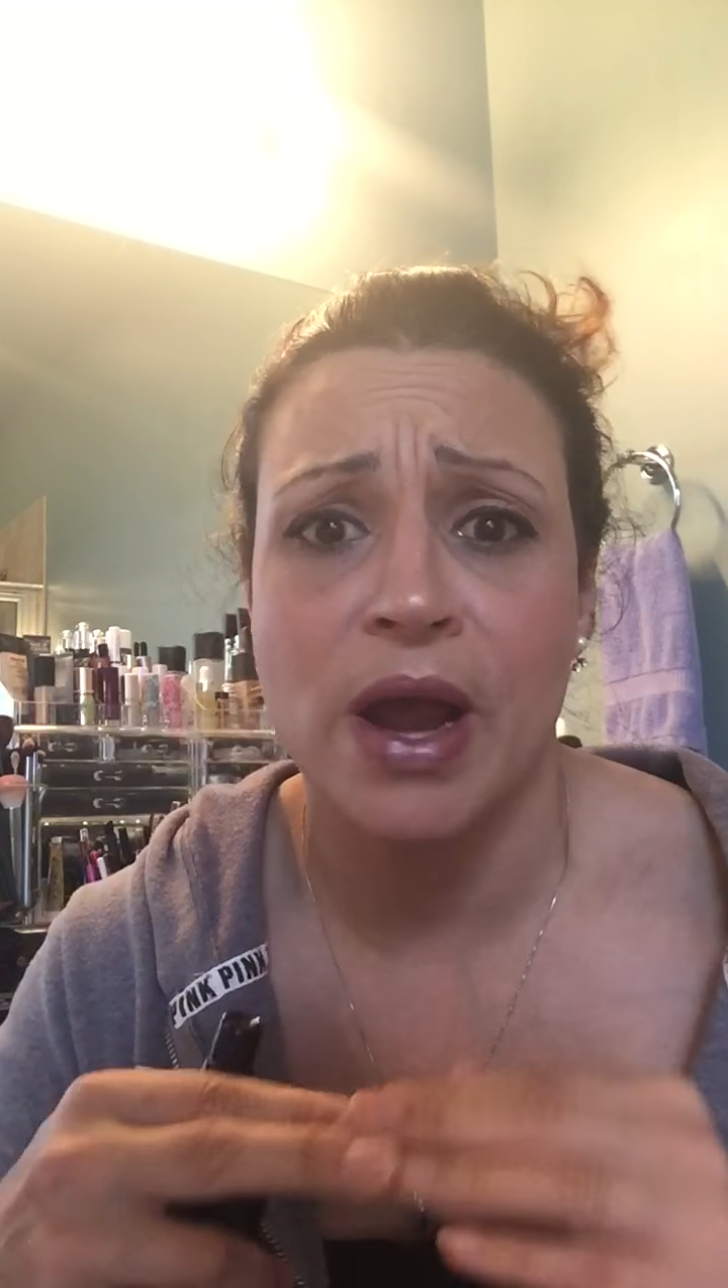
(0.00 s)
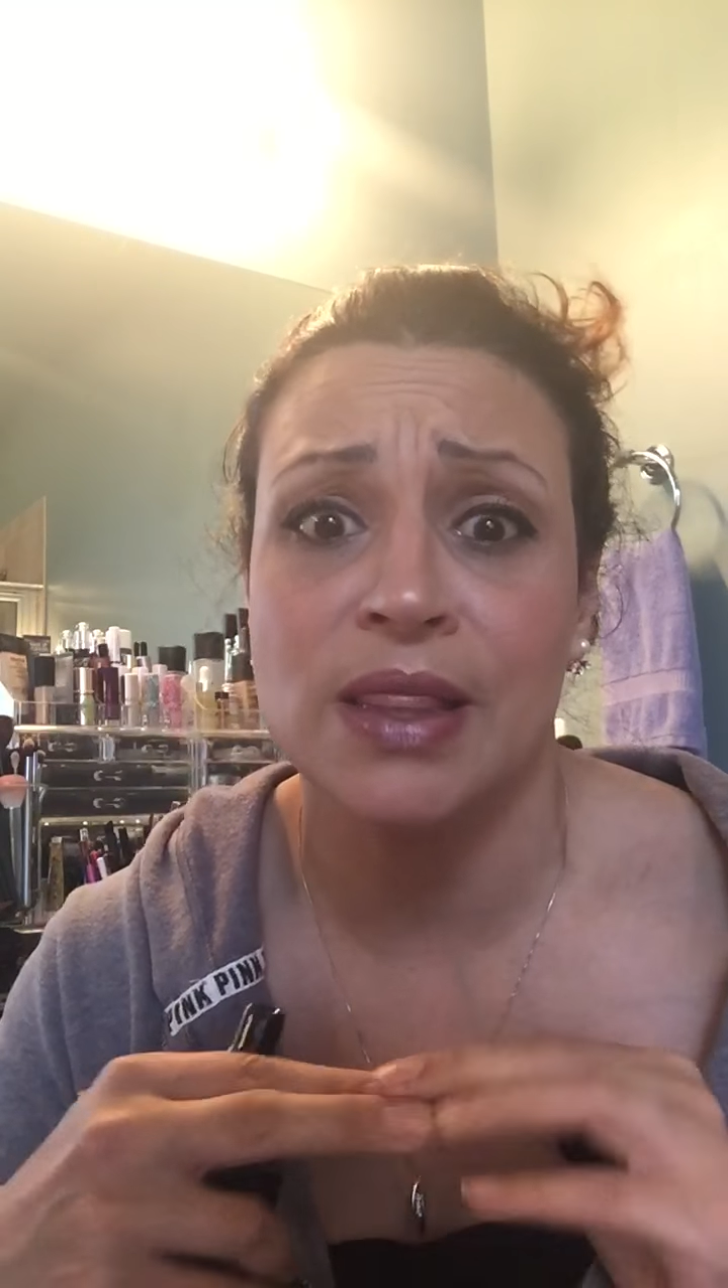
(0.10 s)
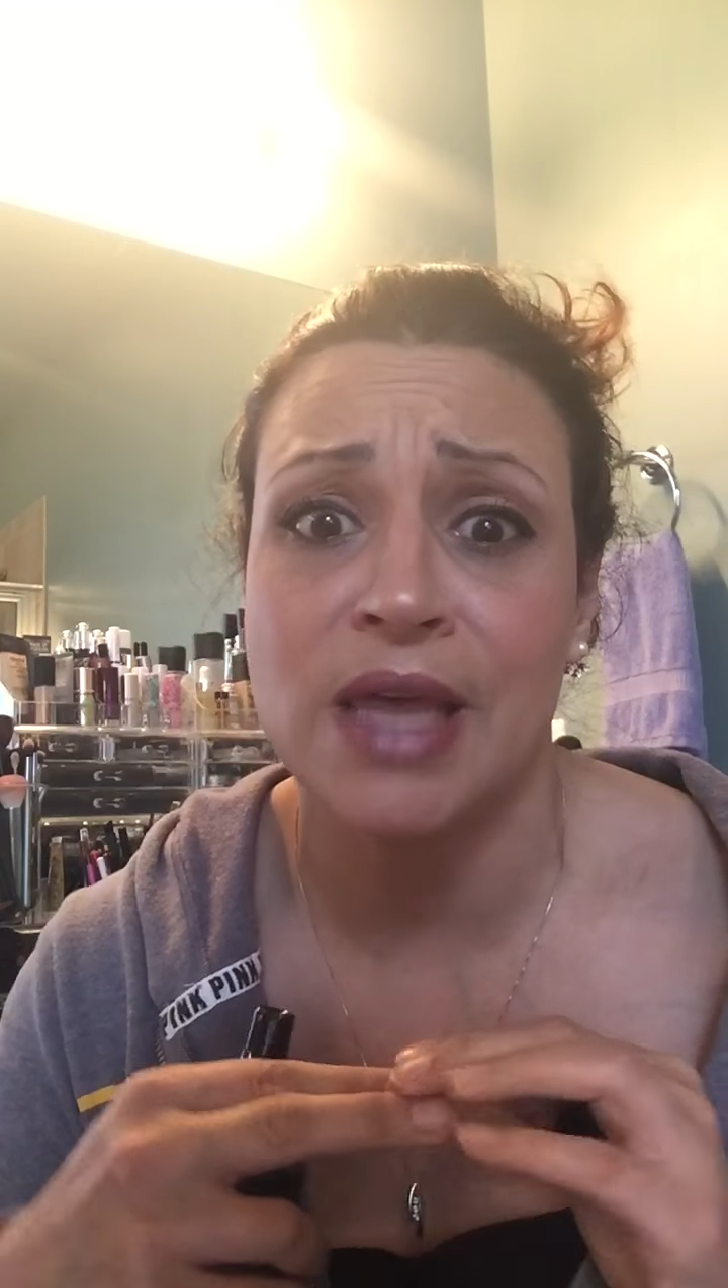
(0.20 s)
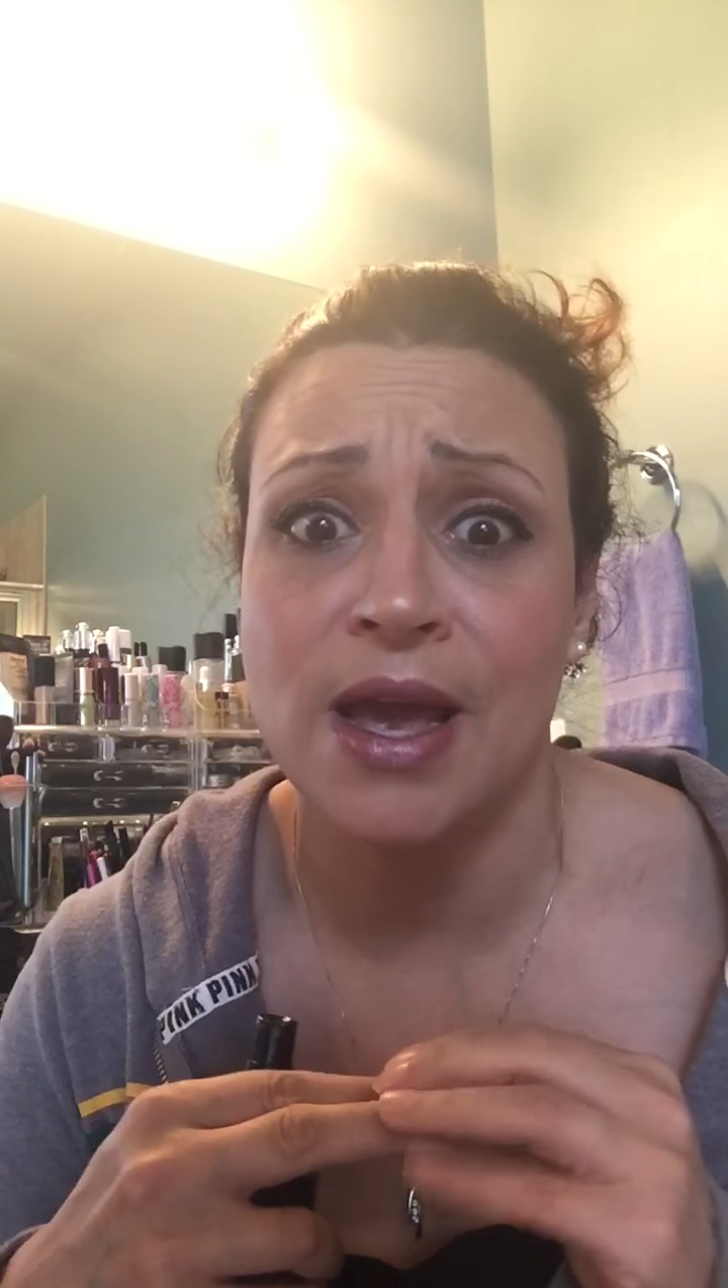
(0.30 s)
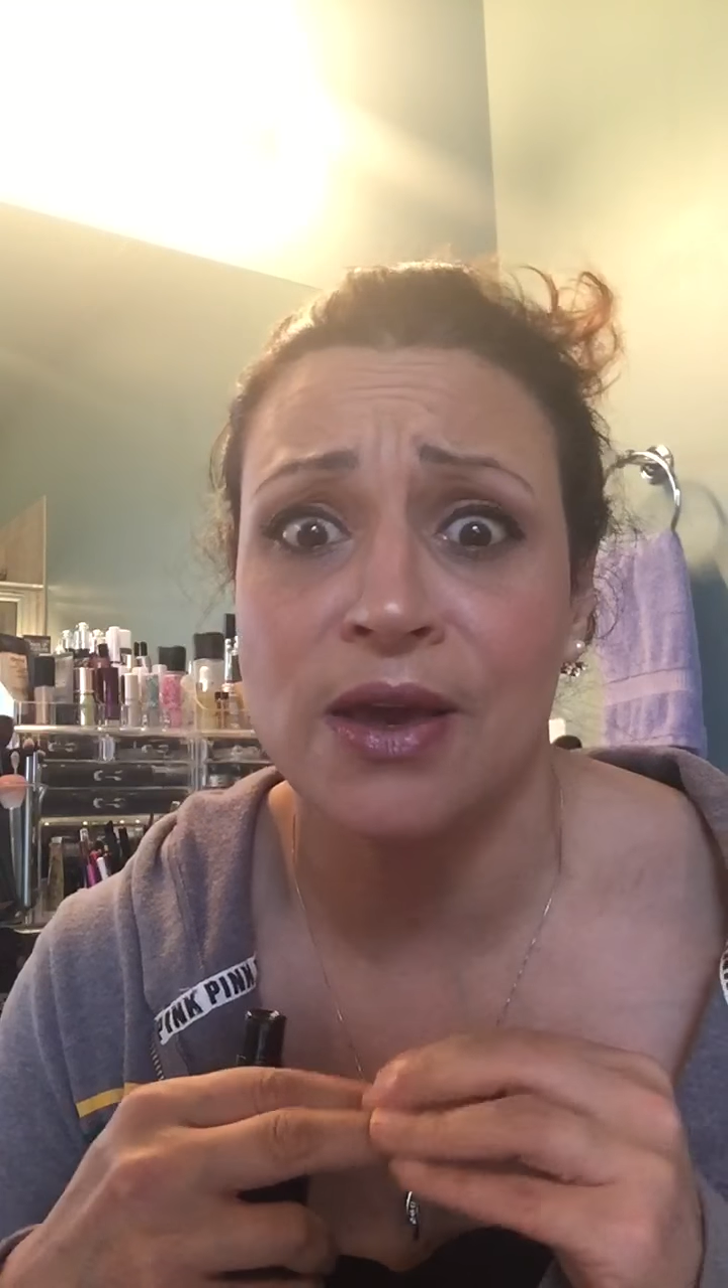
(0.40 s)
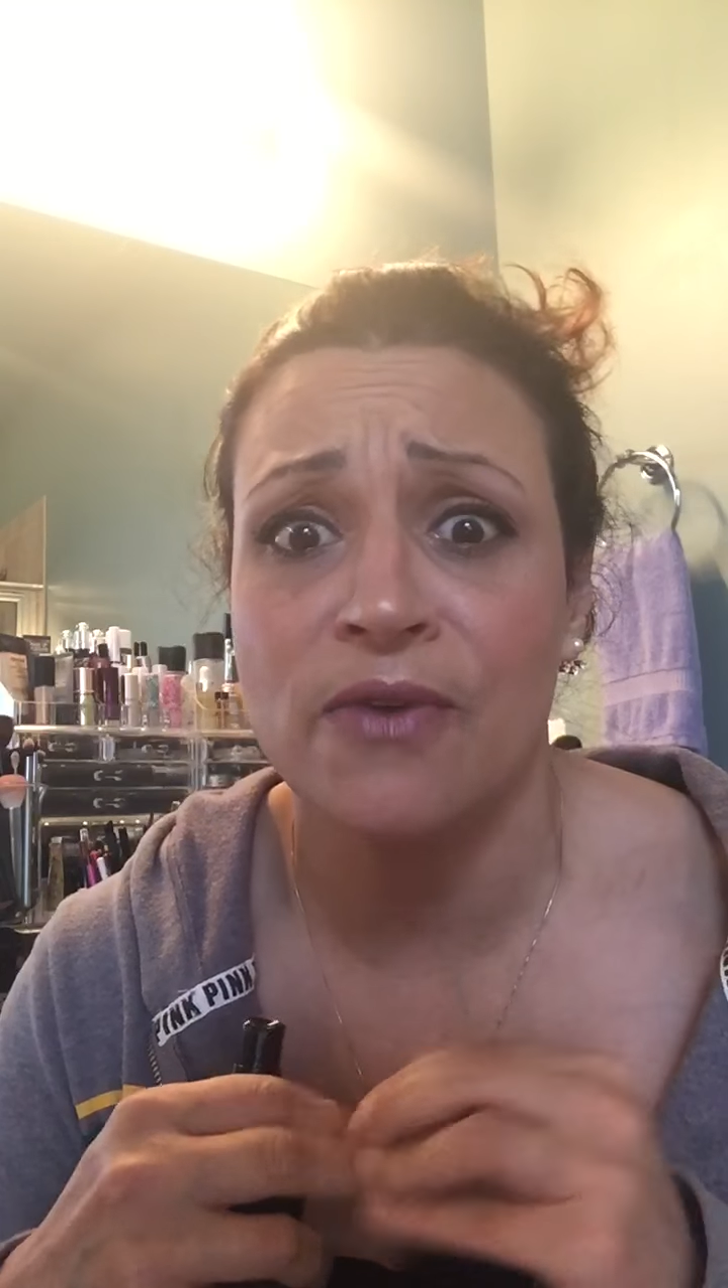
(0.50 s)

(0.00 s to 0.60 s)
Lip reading: and thank